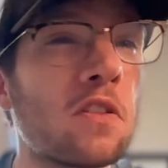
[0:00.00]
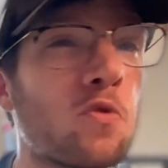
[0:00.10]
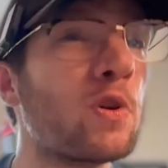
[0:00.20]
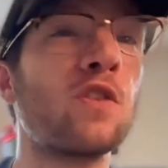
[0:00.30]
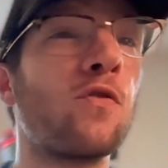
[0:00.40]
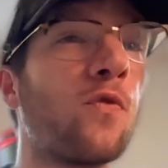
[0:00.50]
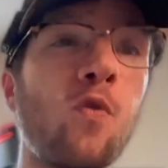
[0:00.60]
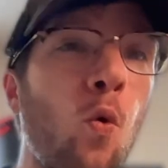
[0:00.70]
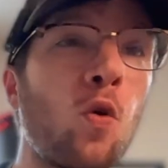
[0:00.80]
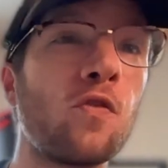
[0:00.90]
3 to
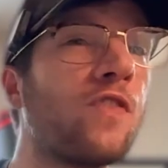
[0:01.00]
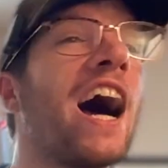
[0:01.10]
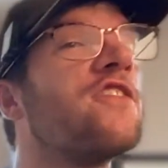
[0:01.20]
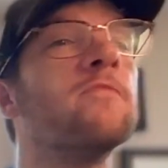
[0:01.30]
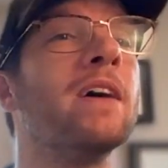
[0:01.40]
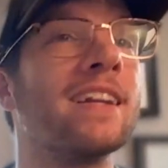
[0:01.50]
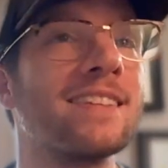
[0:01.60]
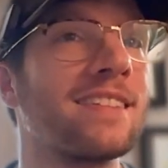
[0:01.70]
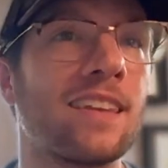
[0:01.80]
4 or 5 minutes,